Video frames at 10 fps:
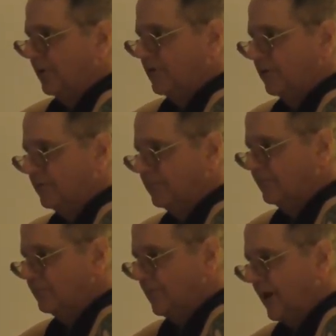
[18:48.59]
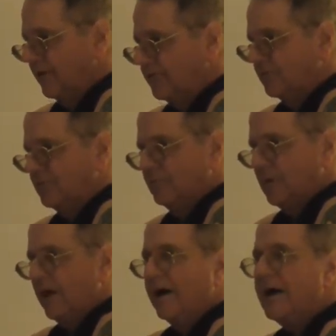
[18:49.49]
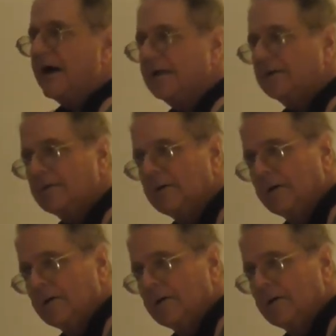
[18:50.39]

broke into your houses behind